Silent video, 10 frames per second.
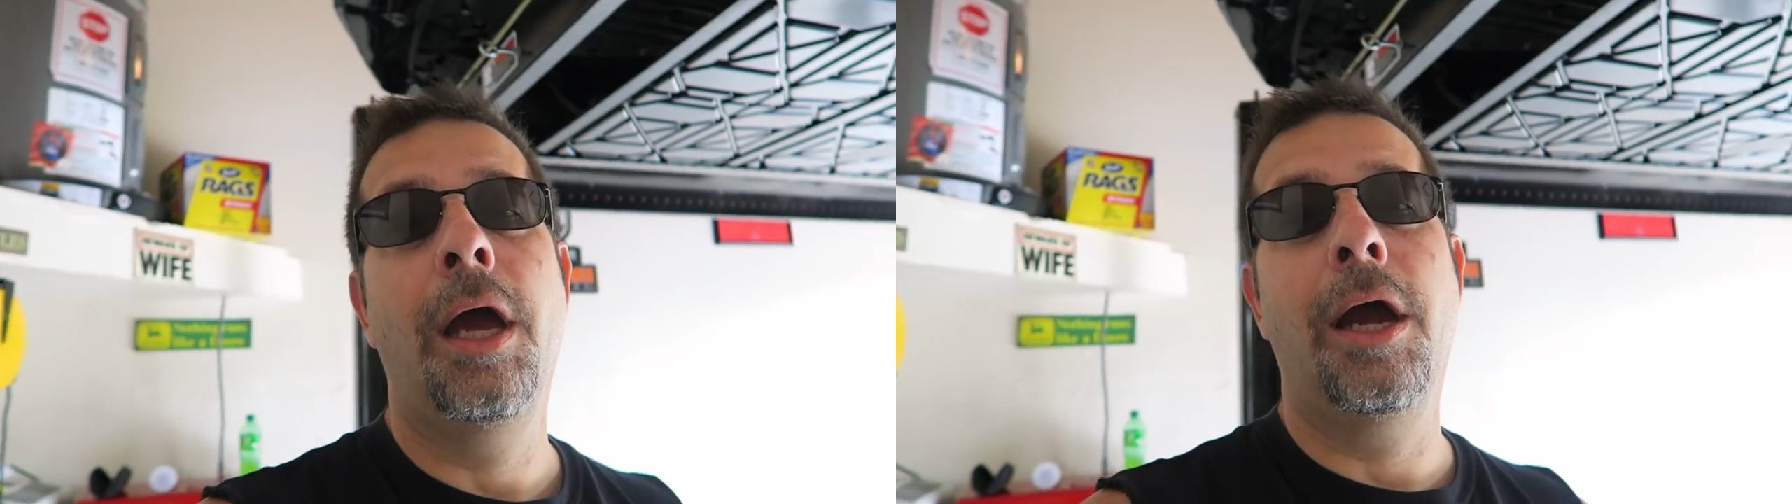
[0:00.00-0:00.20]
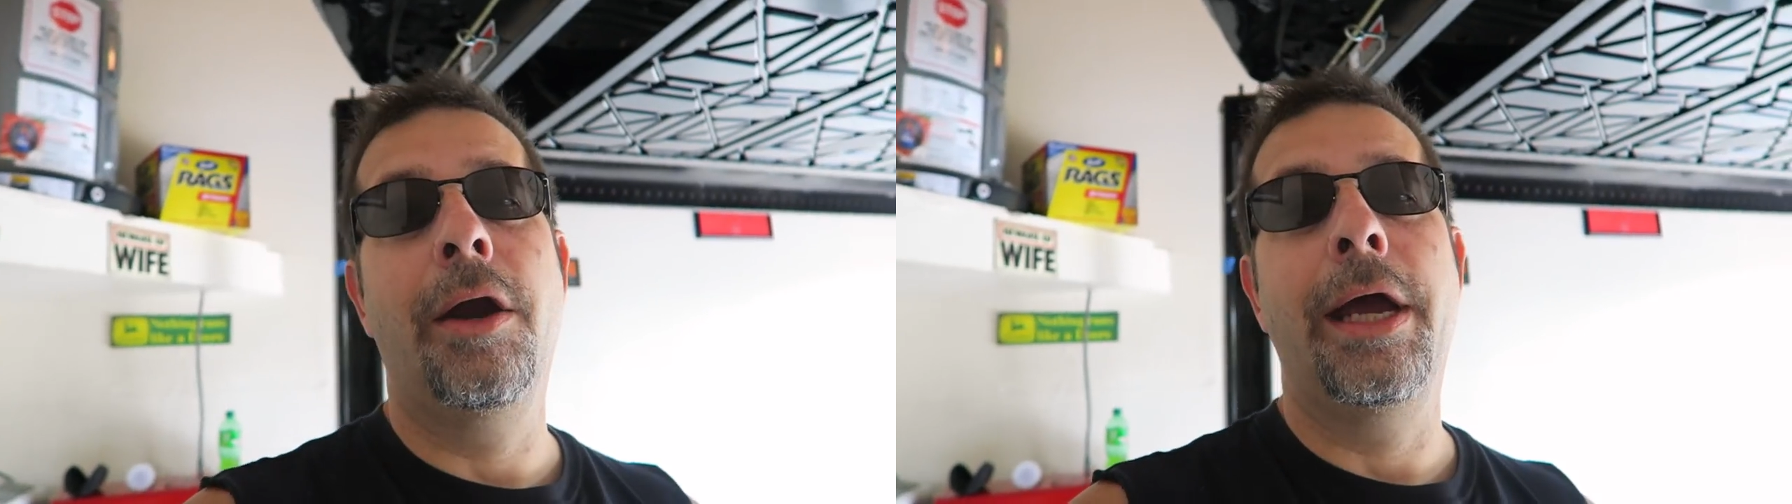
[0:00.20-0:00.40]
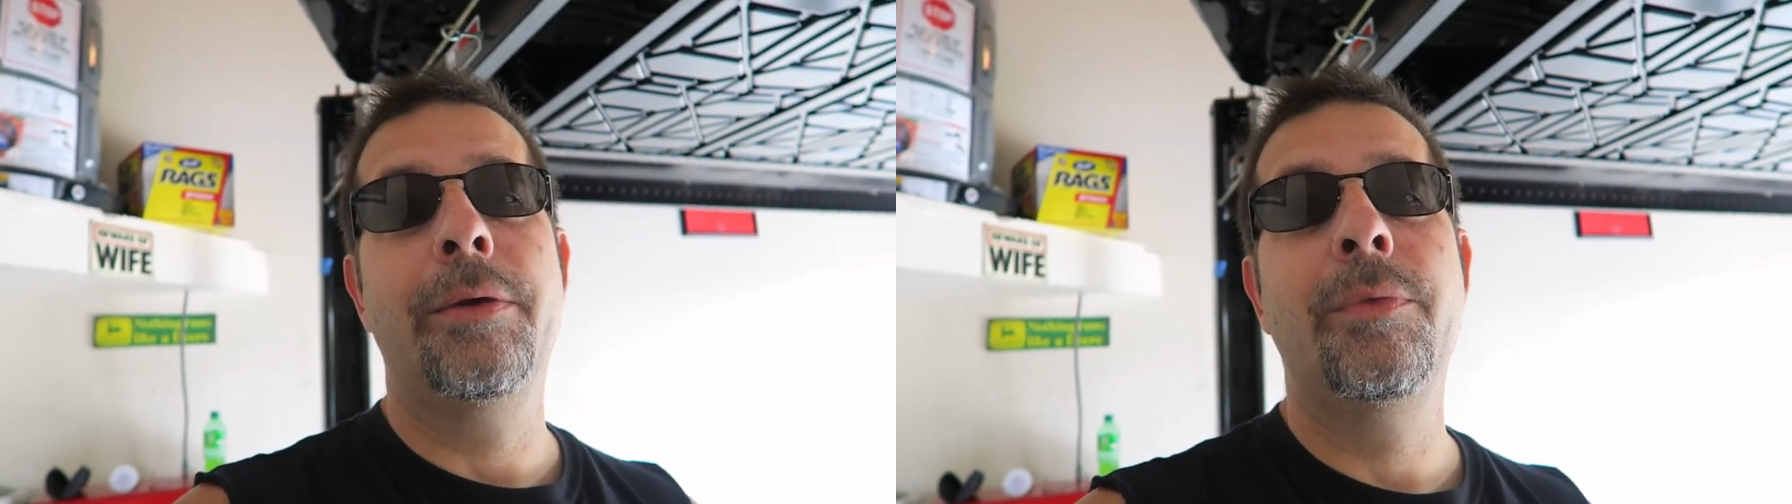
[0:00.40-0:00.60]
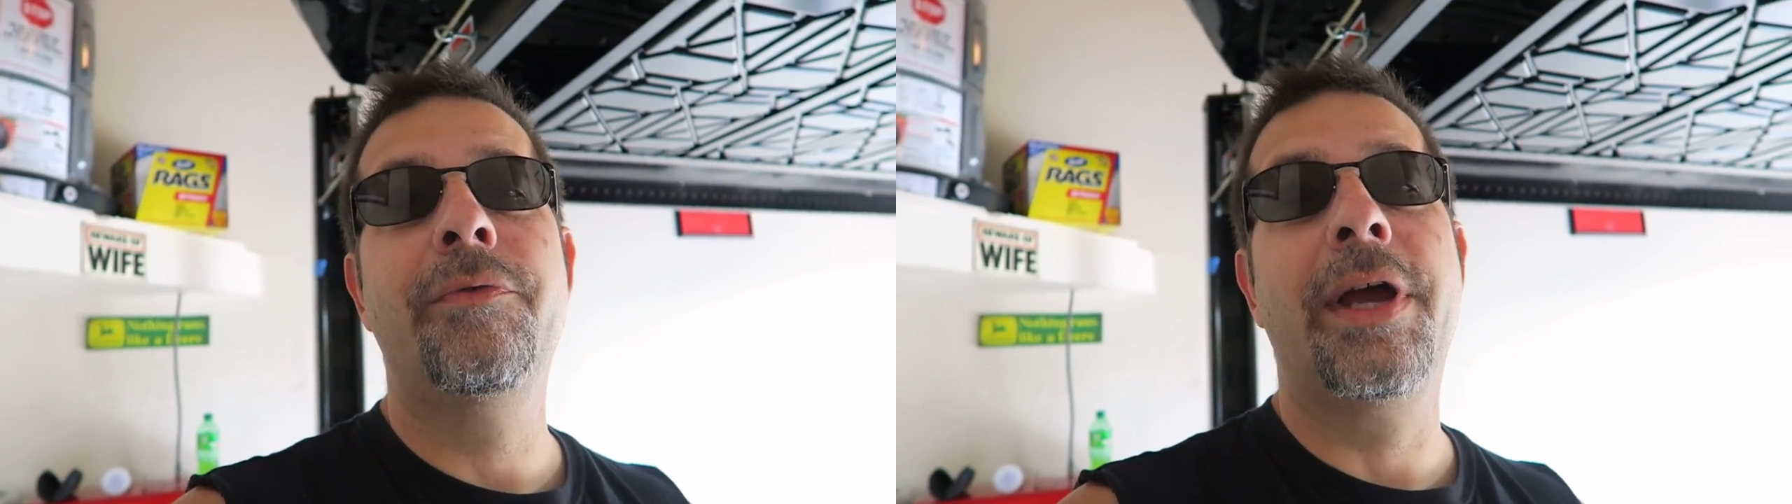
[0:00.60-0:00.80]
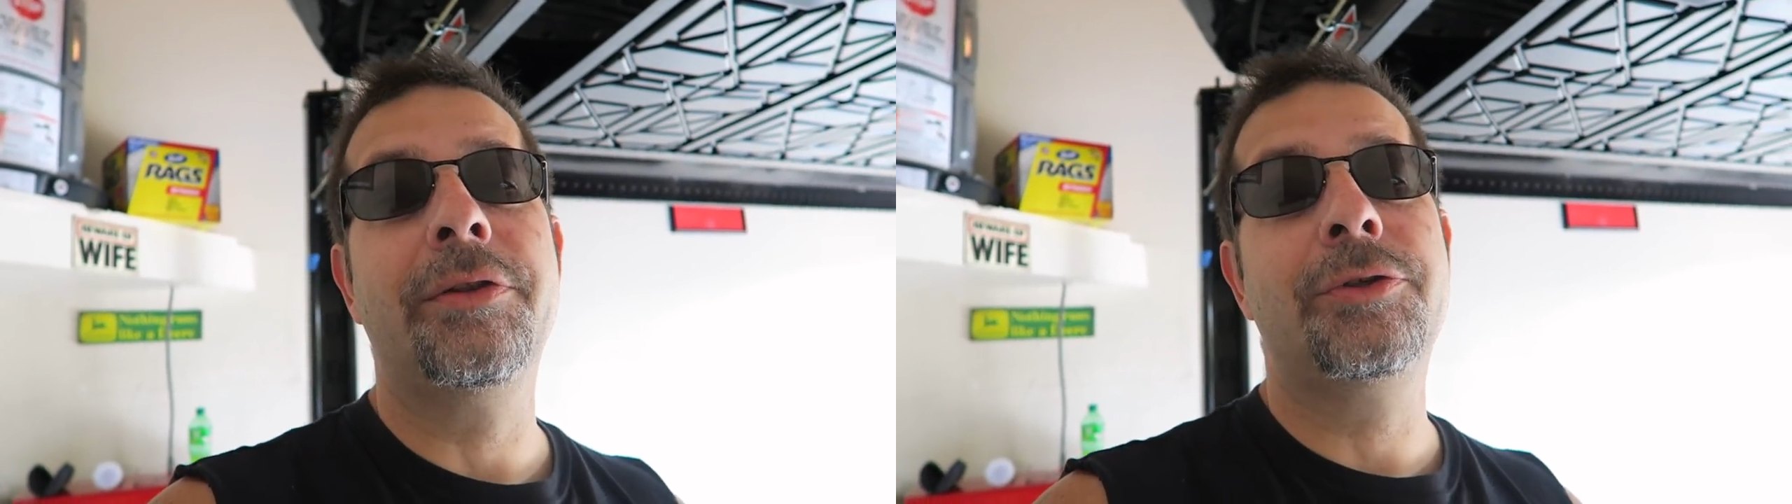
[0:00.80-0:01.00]
Alright,
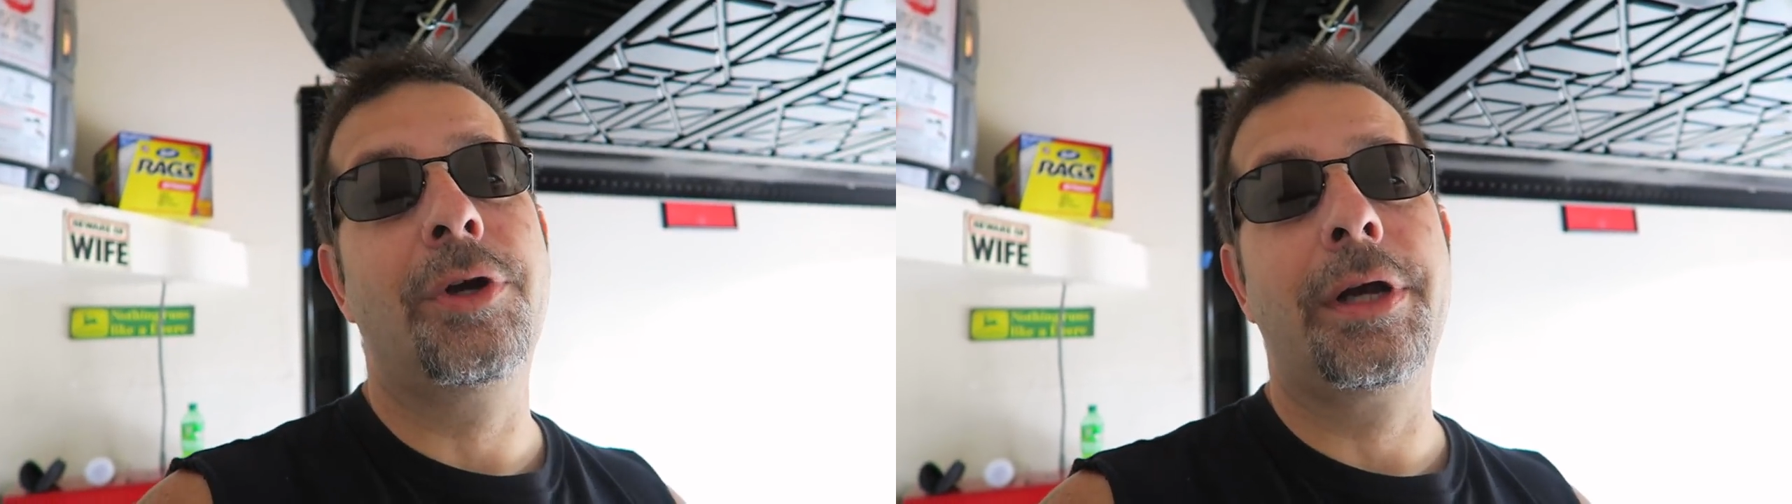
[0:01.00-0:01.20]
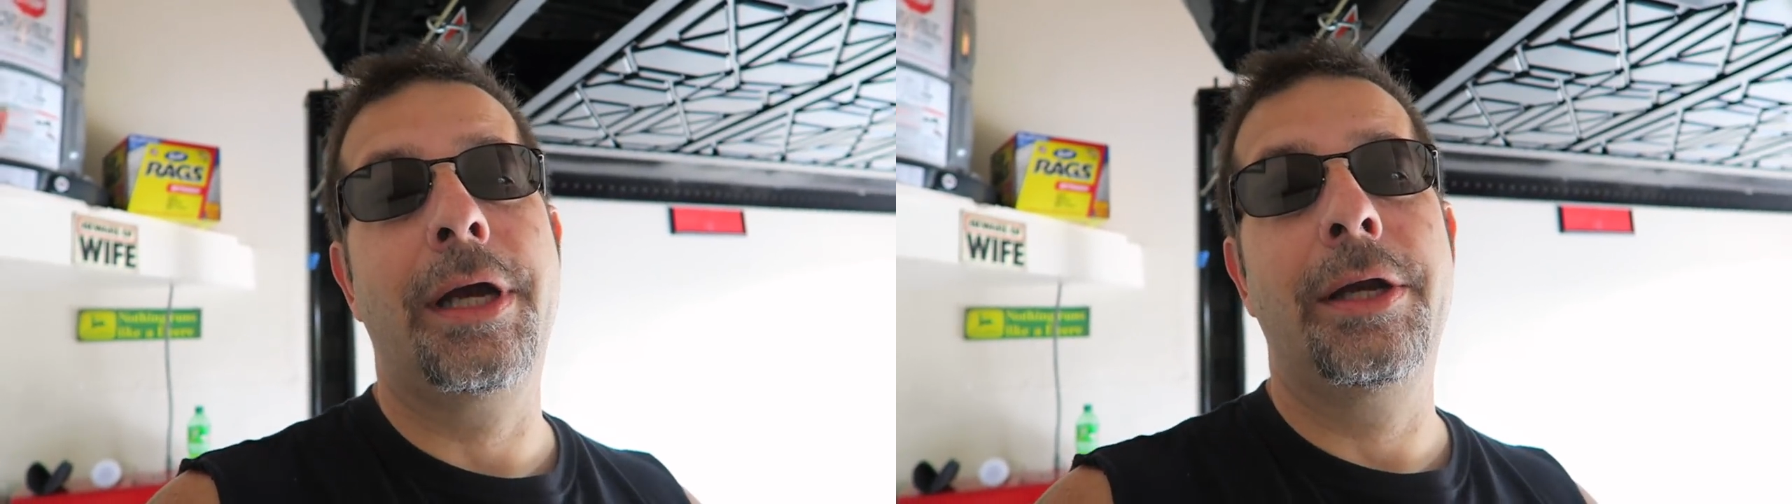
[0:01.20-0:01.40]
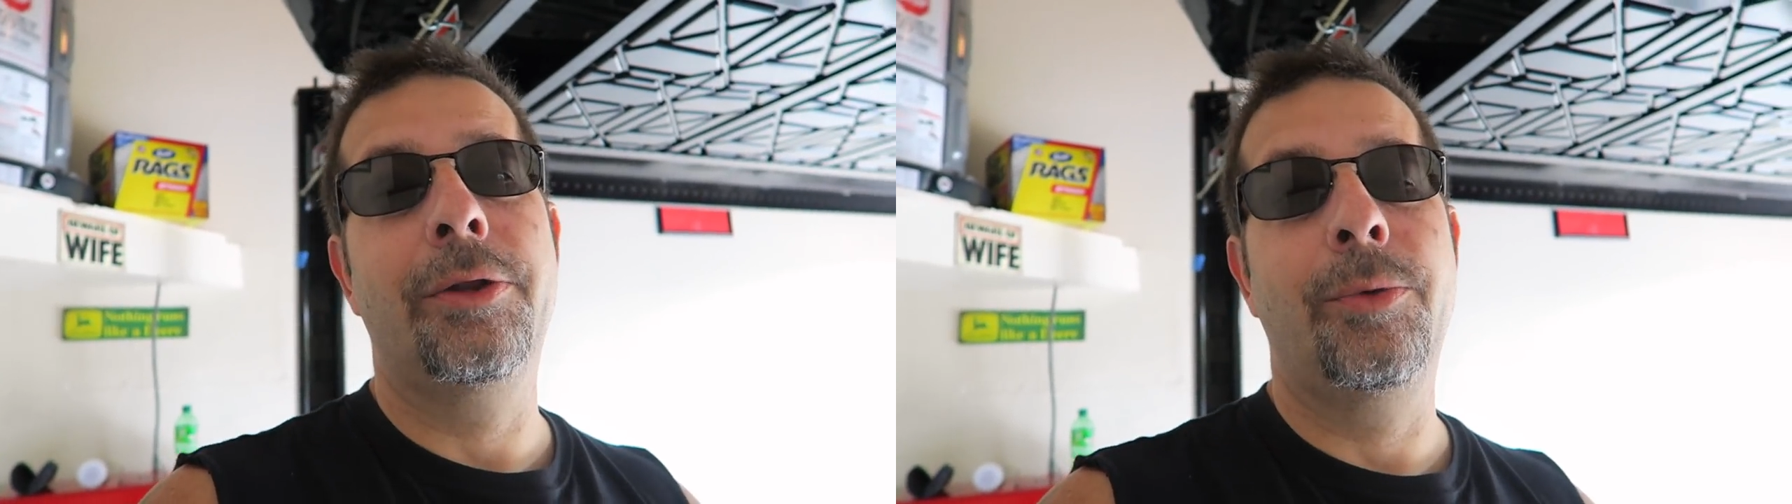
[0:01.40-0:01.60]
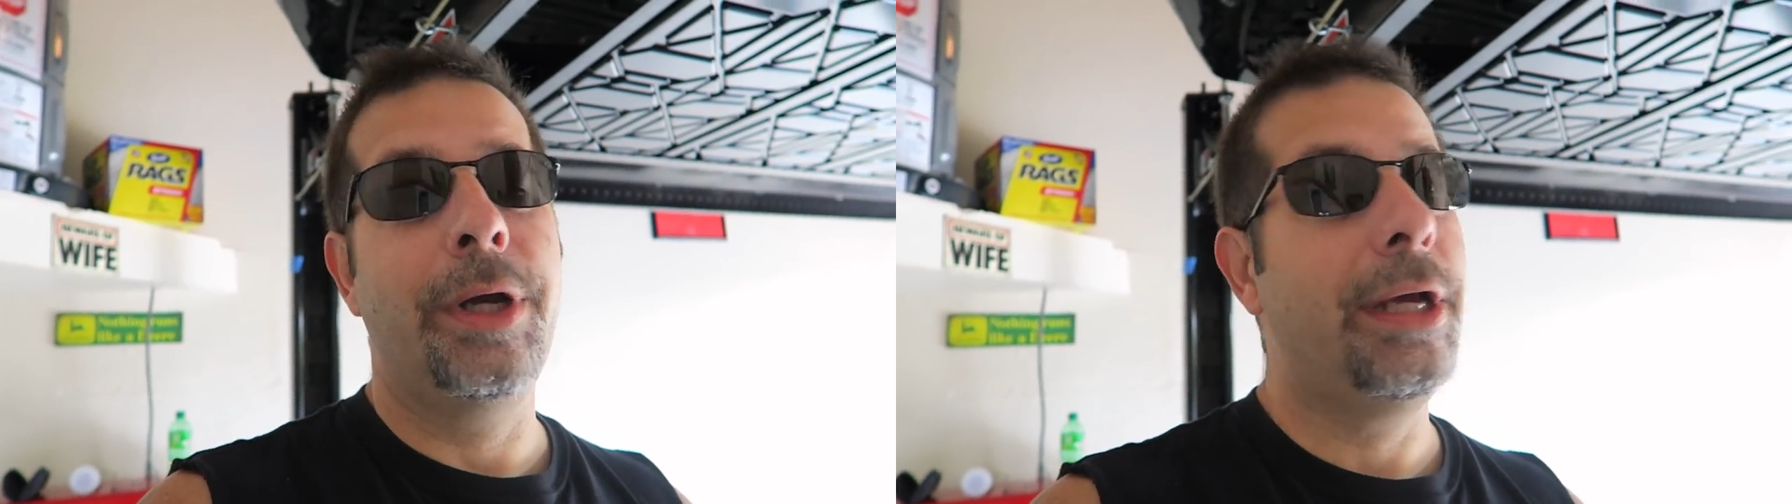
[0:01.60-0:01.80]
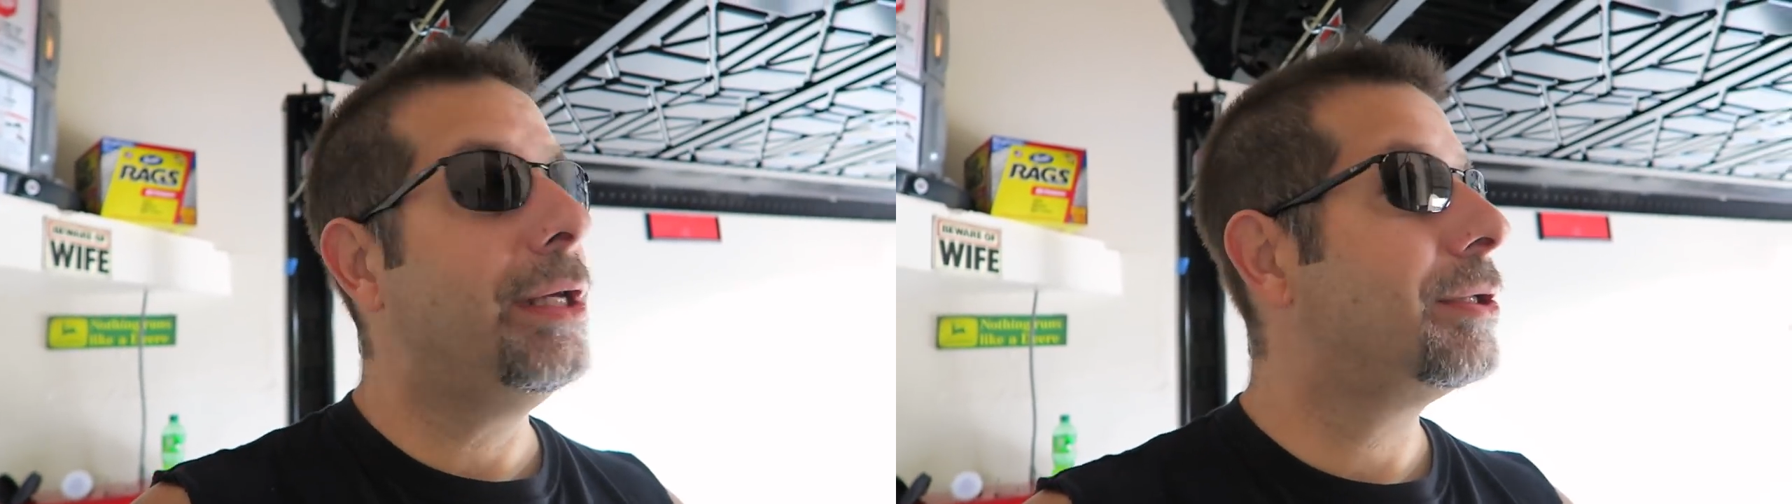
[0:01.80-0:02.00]
we've got the truck out of the
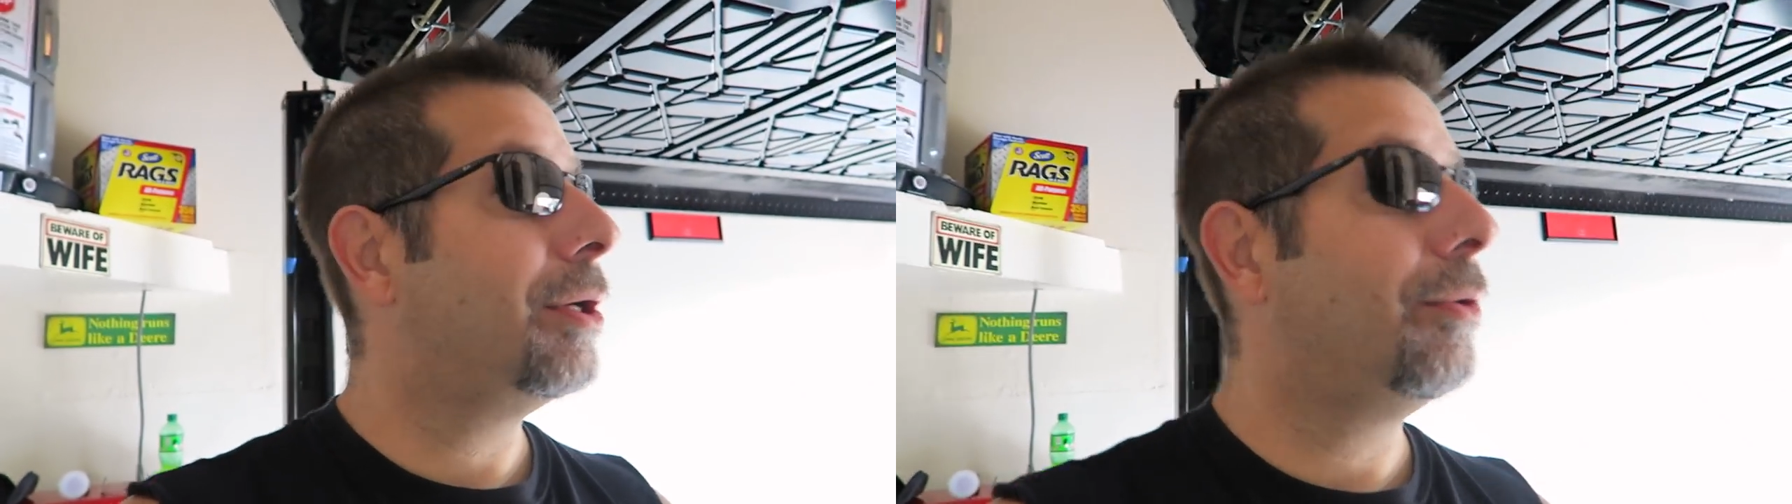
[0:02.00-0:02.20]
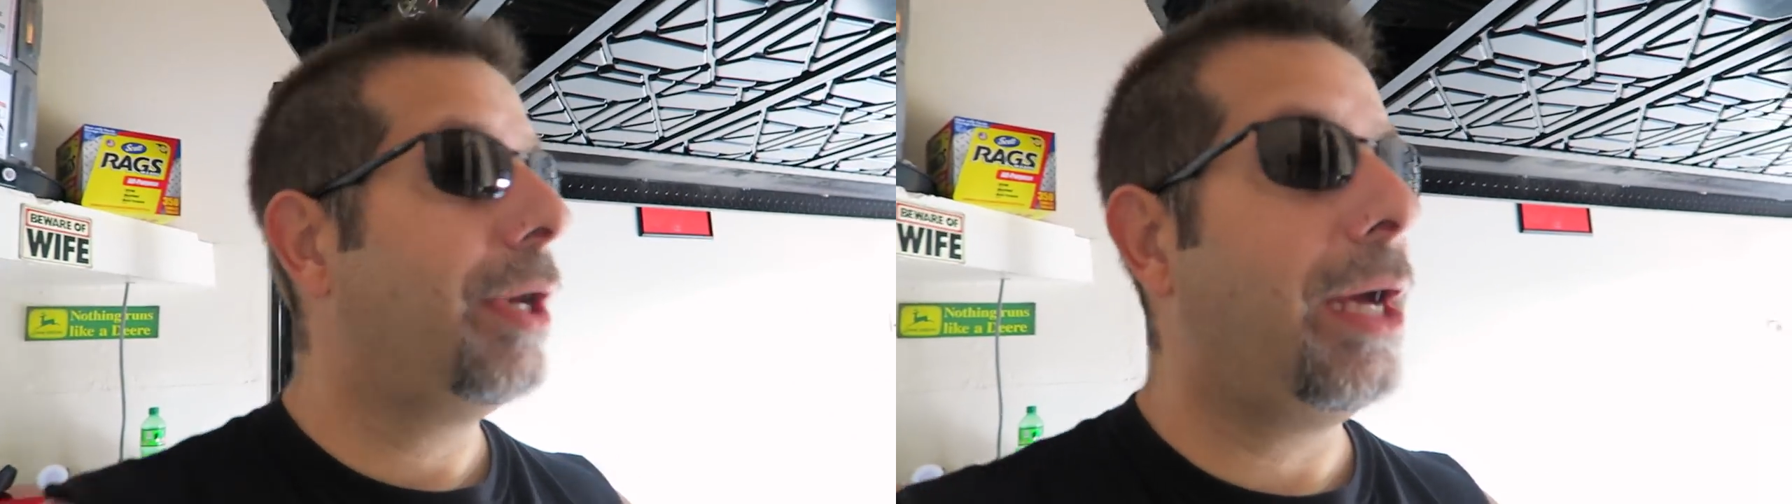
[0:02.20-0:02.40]
way, so